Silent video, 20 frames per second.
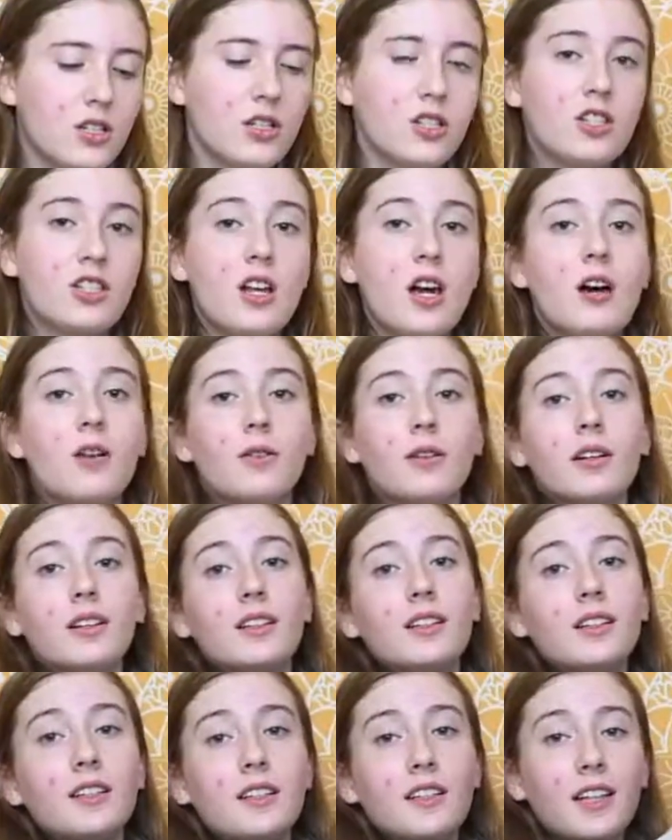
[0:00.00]
So
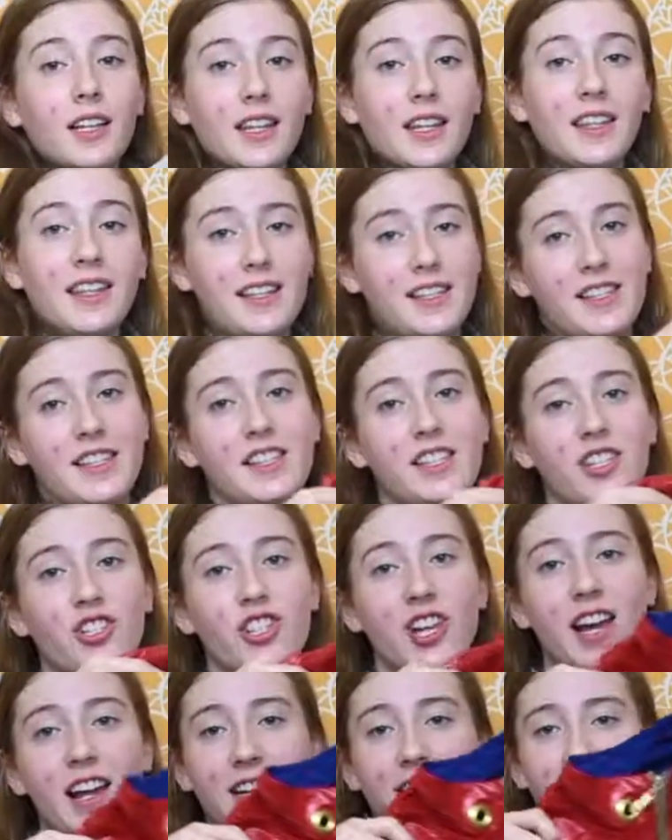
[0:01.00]
this is a
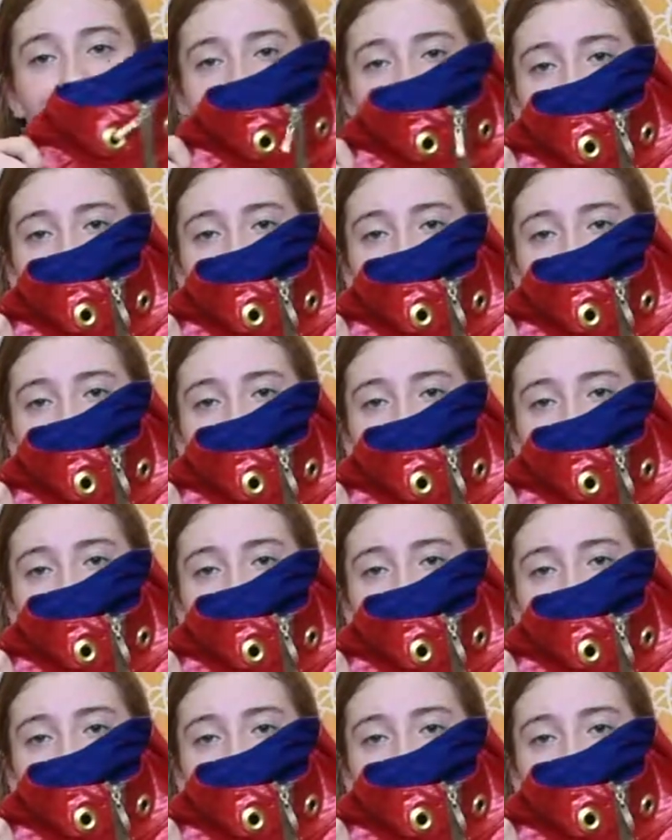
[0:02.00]
jacket.